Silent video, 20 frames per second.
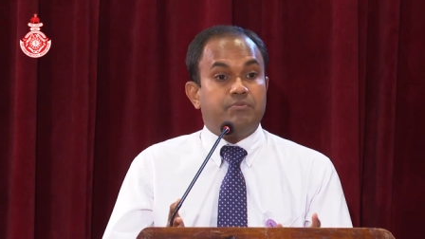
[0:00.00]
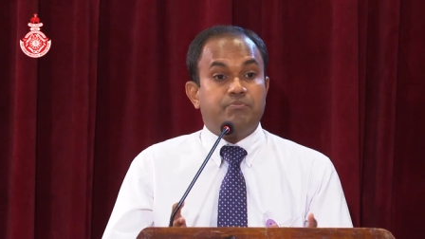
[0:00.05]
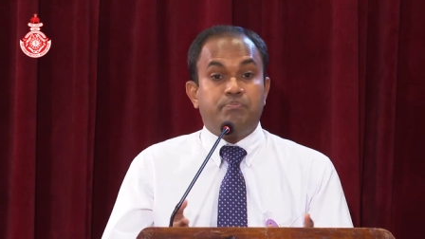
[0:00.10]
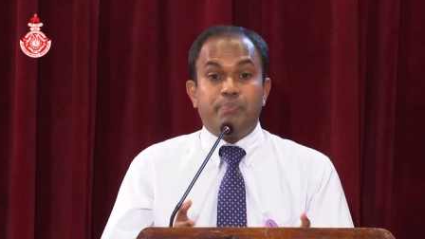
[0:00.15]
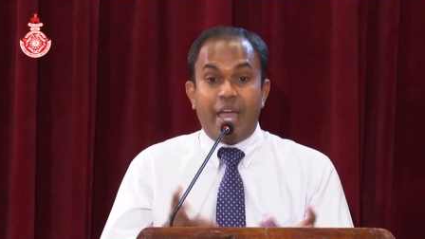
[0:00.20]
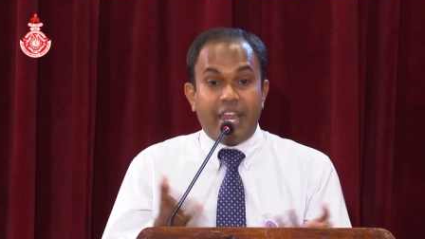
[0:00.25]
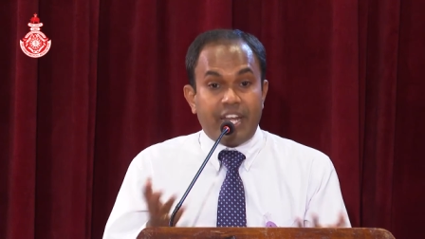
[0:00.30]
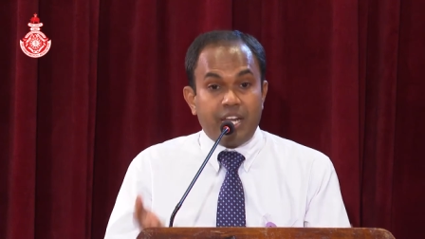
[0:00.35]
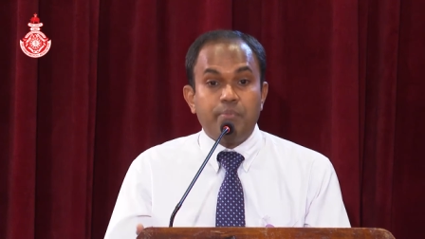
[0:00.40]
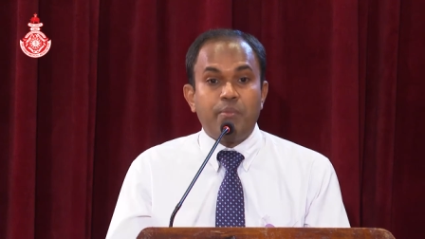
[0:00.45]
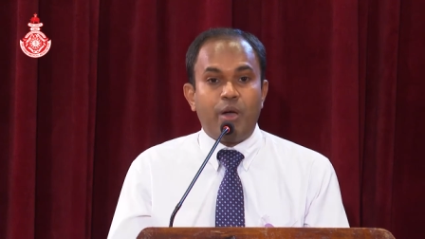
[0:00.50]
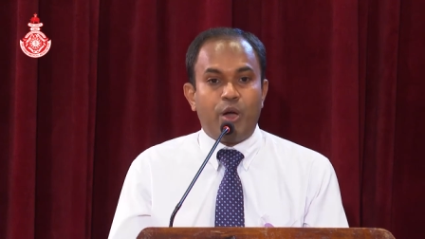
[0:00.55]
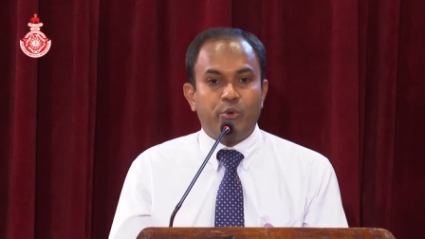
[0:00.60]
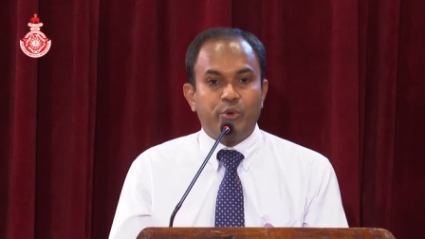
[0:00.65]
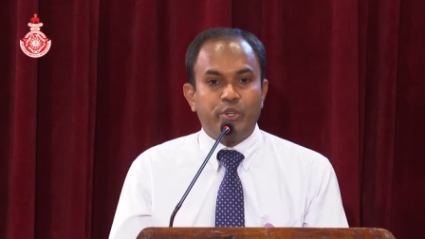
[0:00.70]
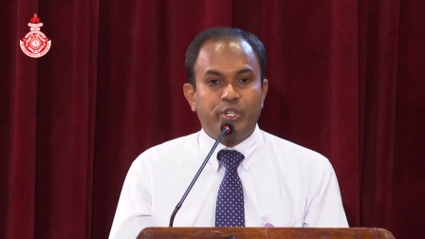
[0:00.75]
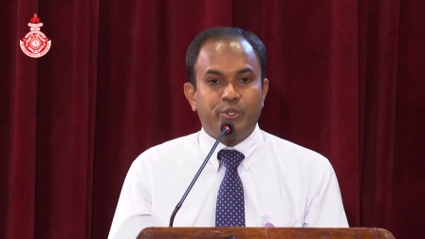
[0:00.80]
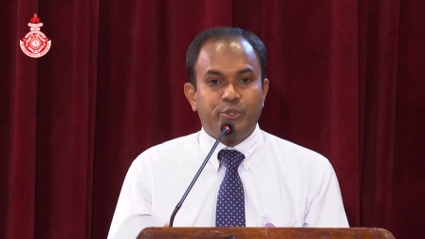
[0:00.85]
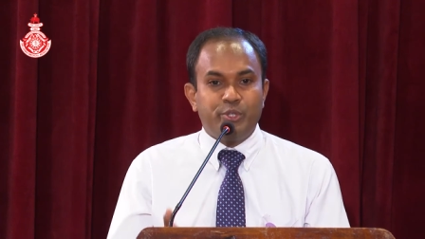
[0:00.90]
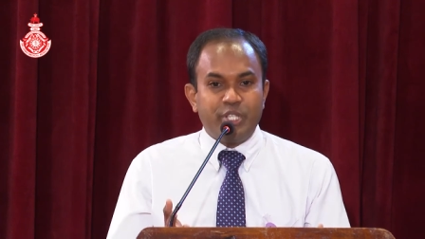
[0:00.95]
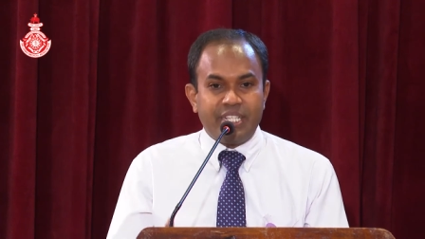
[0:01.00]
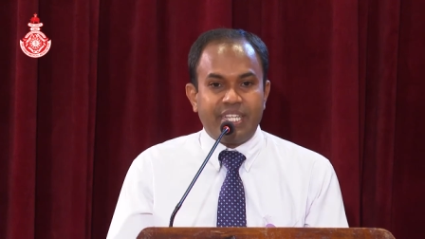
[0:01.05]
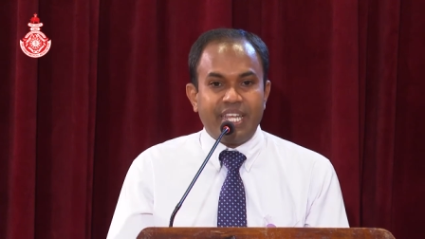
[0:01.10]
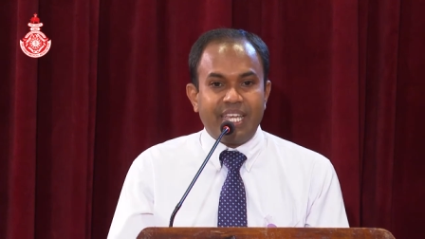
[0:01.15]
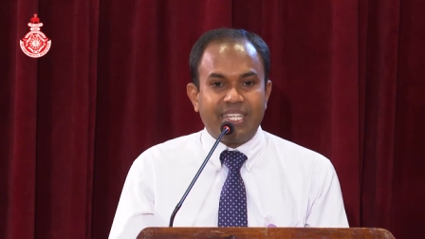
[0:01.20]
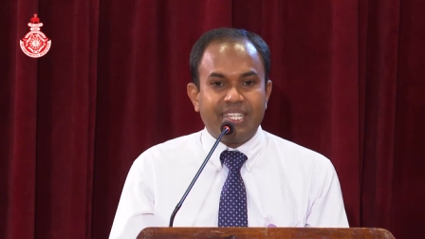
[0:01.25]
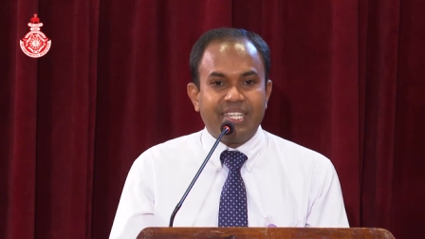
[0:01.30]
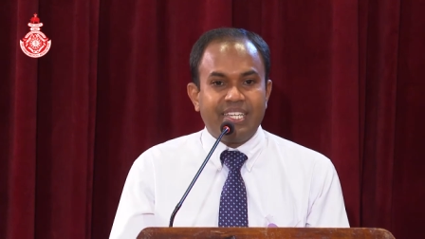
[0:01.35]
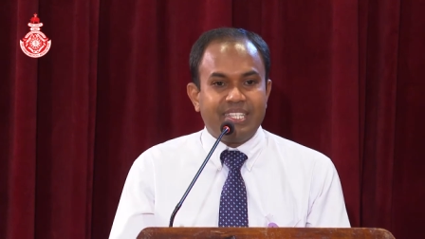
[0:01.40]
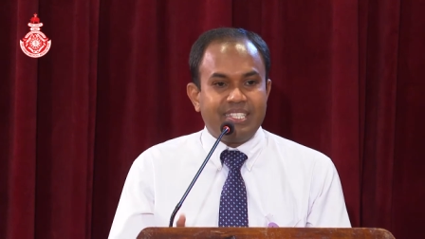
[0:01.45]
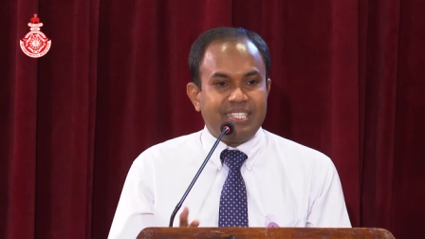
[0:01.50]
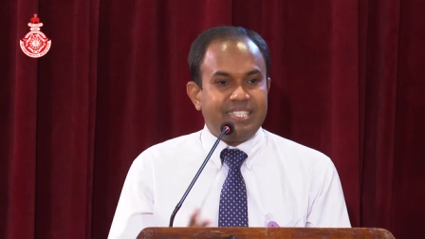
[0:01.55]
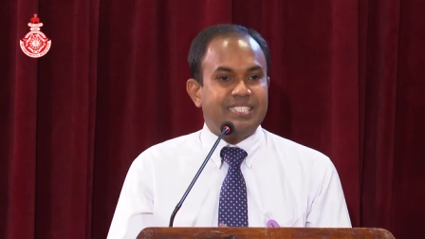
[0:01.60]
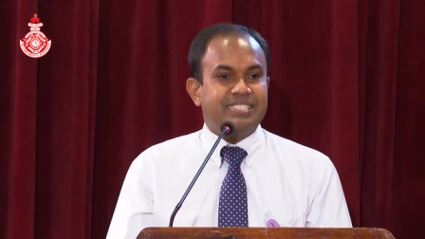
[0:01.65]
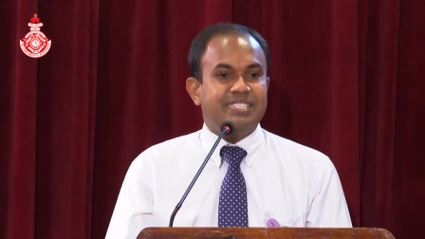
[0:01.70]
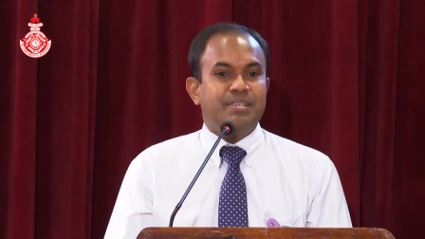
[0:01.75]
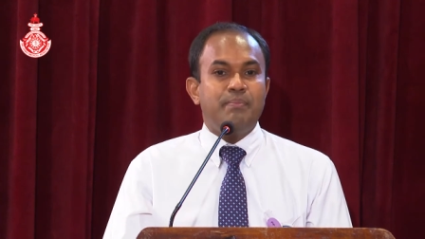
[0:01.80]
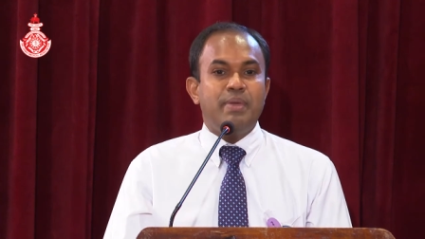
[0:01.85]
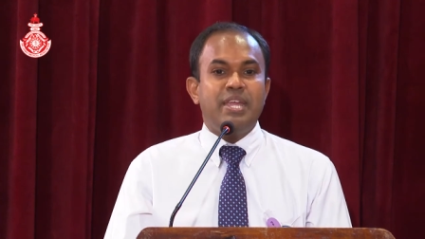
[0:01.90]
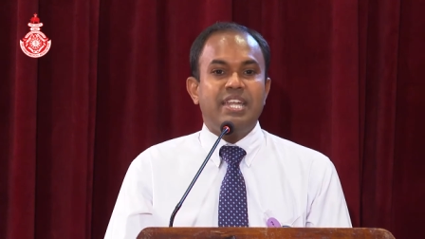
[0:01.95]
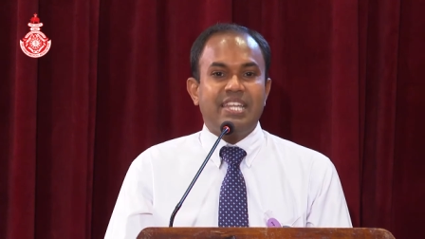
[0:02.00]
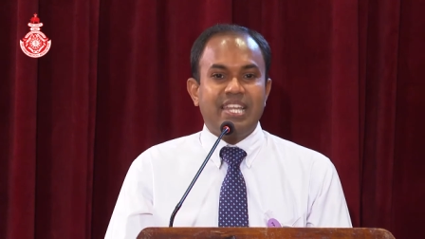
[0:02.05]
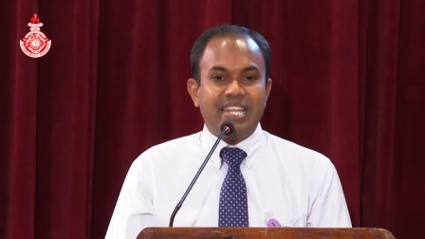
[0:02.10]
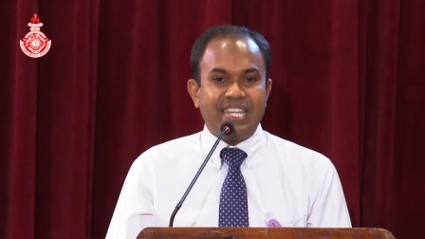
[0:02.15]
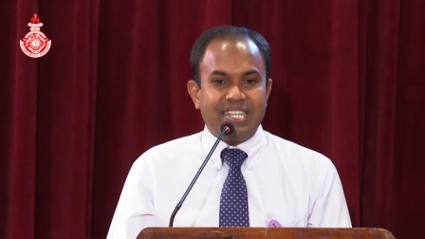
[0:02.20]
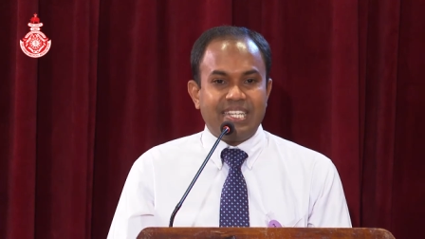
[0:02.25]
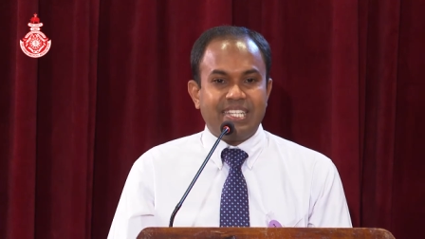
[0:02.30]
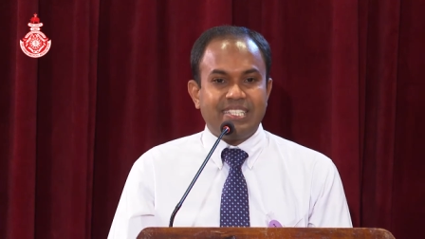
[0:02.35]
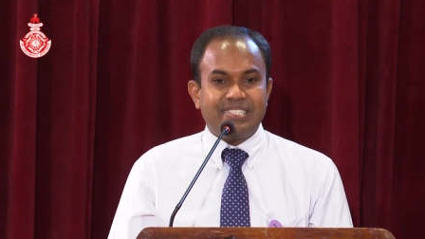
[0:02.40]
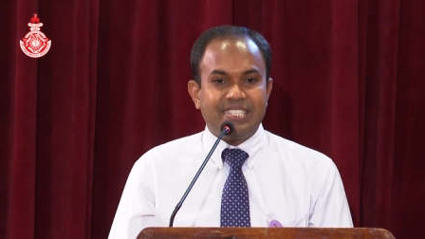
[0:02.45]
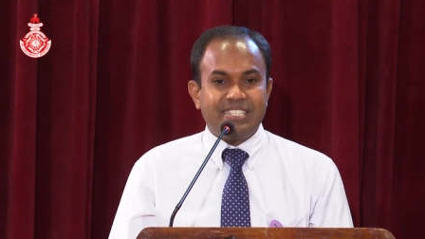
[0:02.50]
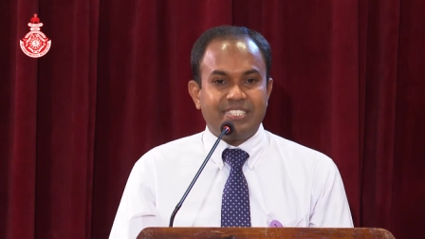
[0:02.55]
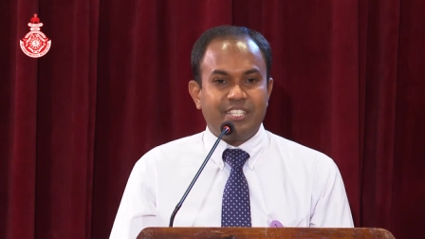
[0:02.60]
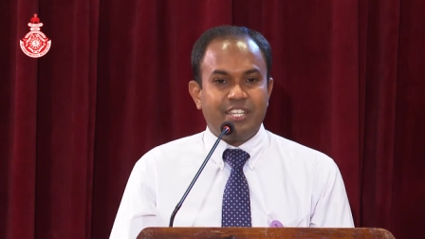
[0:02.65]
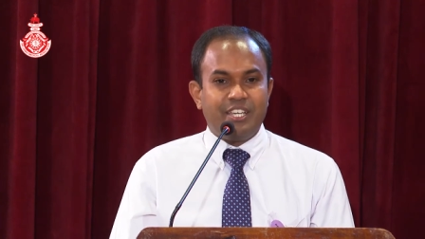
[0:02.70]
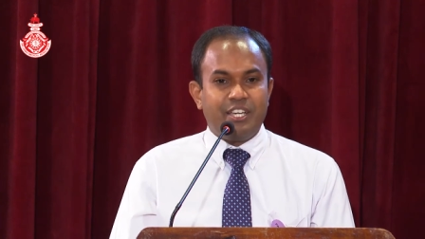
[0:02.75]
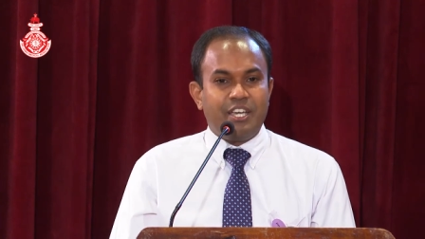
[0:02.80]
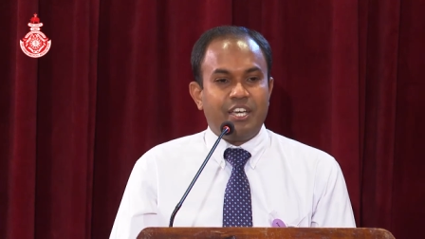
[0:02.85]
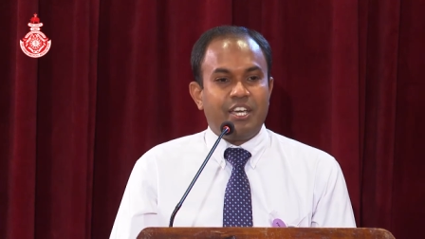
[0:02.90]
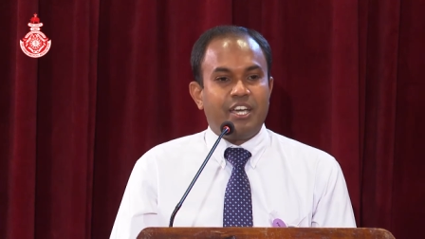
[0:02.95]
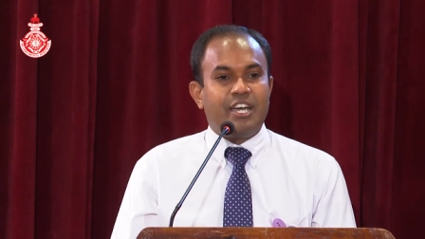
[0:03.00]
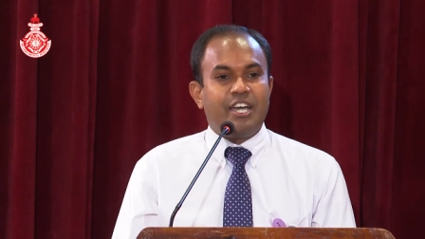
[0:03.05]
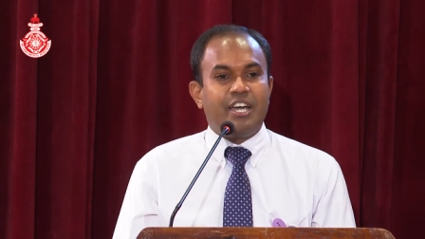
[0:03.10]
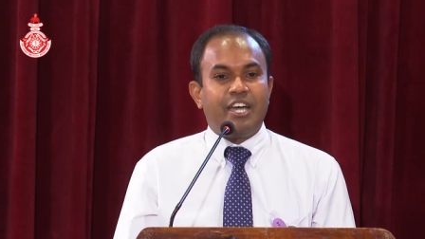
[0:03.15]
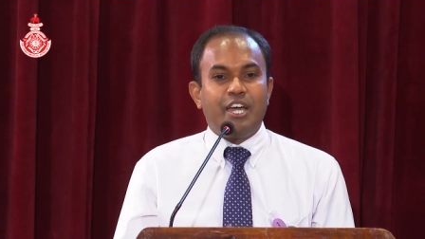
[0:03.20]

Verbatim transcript: paramount to detect these mental illnesses uh,